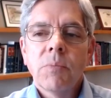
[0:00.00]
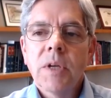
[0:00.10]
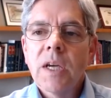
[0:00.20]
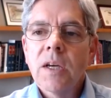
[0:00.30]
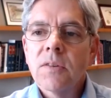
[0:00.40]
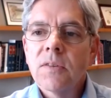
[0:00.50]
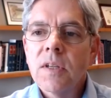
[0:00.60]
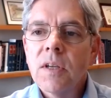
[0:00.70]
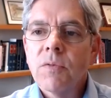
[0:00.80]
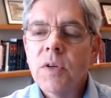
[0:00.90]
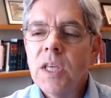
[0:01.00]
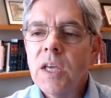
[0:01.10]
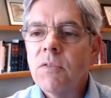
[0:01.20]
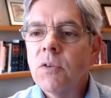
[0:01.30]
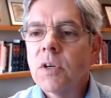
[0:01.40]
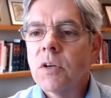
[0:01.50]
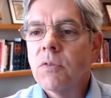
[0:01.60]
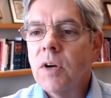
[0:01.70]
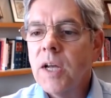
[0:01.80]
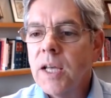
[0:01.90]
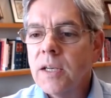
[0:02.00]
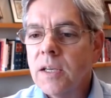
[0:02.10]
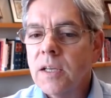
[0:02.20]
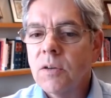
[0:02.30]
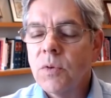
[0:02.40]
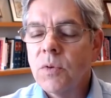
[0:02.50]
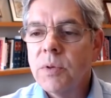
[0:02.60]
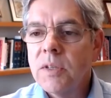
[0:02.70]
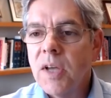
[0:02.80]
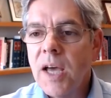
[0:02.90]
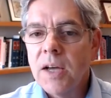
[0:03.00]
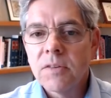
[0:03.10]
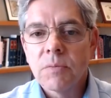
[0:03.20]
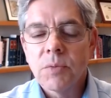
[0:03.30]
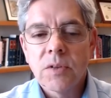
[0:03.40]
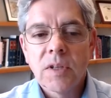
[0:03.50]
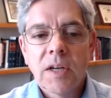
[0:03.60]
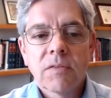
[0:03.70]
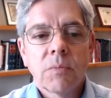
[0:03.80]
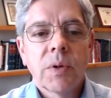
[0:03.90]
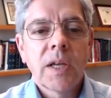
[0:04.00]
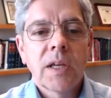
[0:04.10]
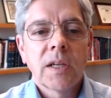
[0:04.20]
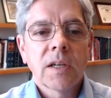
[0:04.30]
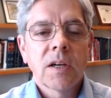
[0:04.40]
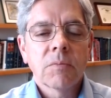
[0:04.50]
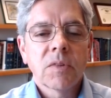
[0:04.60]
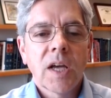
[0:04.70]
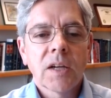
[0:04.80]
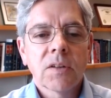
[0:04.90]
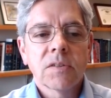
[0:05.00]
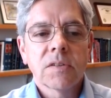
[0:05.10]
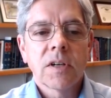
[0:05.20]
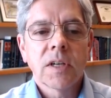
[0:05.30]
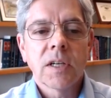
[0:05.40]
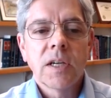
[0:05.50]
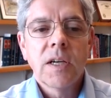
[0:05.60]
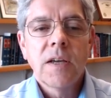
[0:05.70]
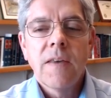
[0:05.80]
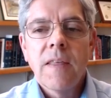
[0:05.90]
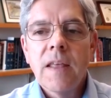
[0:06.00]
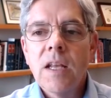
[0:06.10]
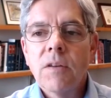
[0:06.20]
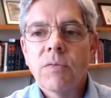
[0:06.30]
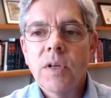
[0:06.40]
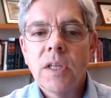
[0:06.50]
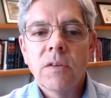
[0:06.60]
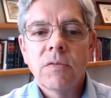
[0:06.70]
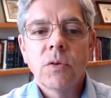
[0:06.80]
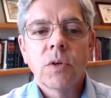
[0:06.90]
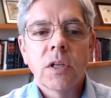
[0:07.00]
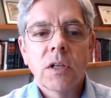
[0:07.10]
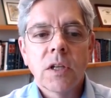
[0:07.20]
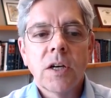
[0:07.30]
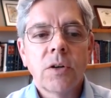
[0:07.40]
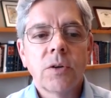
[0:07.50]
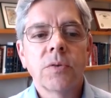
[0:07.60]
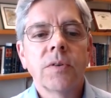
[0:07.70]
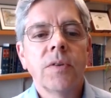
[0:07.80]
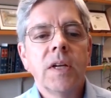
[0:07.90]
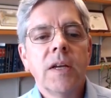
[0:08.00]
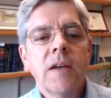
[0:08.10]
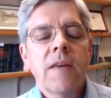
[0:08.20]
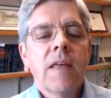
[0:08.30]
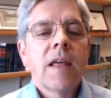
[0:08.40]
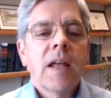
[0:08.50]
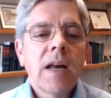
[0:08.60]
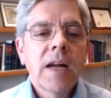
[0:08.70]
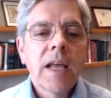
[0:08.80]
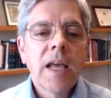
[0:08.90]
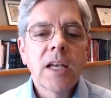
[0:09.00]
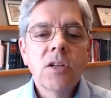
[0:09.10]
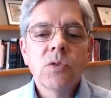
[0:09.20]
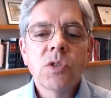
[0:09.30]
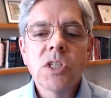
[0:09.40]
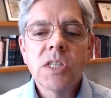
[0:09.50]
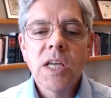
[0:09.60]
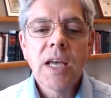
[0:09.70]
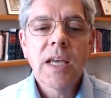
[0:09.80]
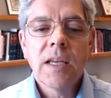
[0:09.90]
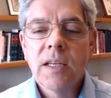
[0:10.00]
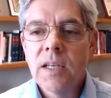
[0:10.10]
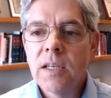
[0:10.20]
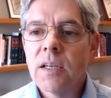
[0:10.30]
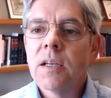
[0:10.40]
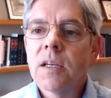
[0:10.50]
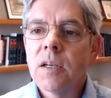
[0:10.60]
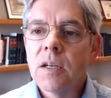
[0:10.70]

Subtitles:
because if we gave you a grant, it would be taxable. You'd have to pay income taxes on it. If we give you a loan and you stay in